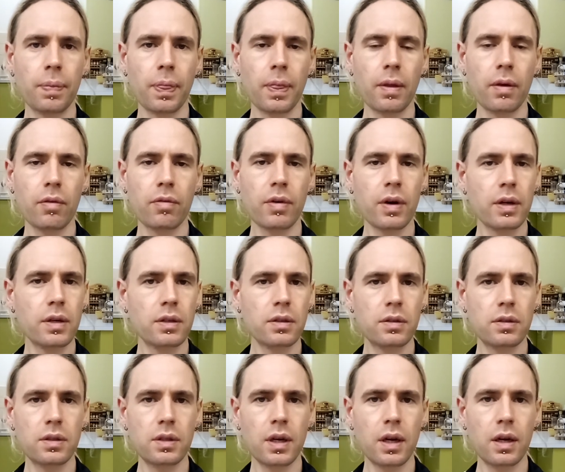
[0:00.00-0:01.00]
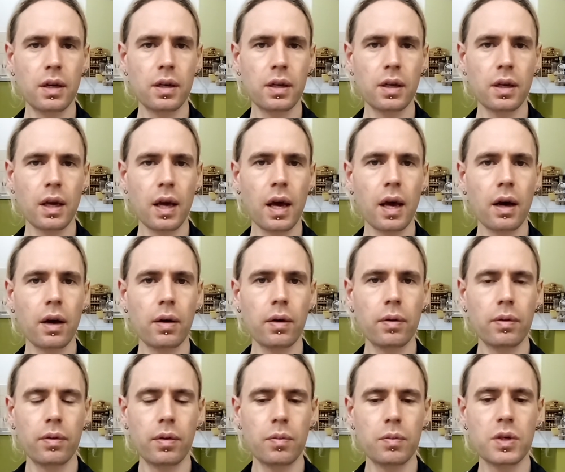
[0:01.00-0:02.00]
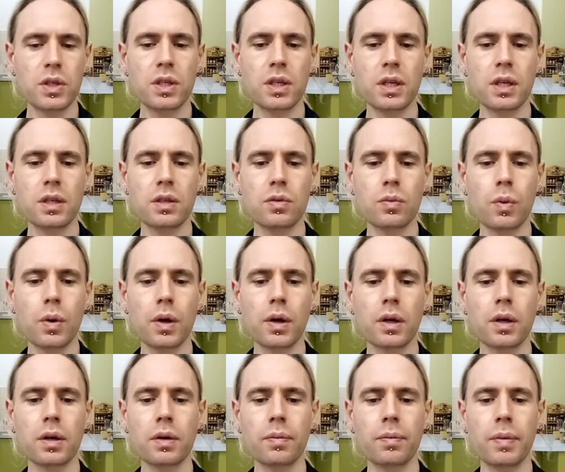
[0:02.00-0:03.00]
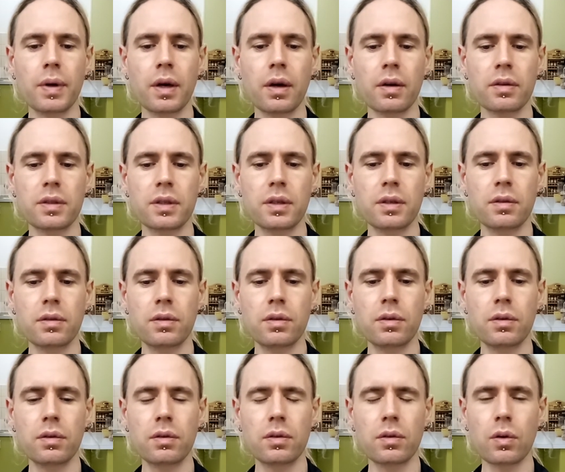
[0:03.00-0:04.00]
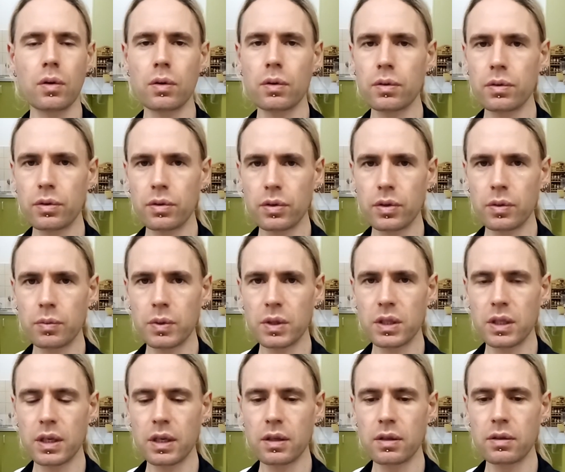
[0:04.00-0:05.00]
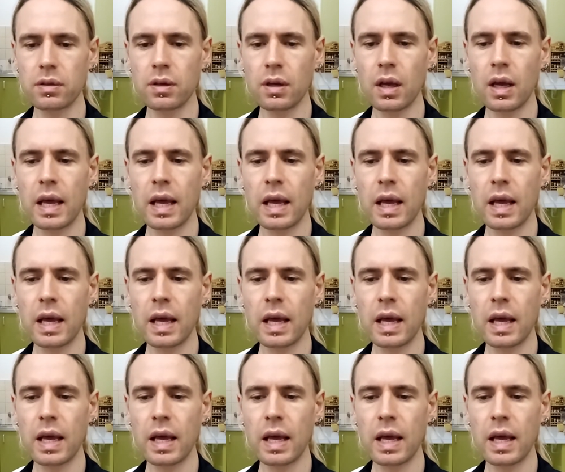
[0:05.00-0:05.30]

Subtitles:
of understanding how the machines work, because it is used all through the machines,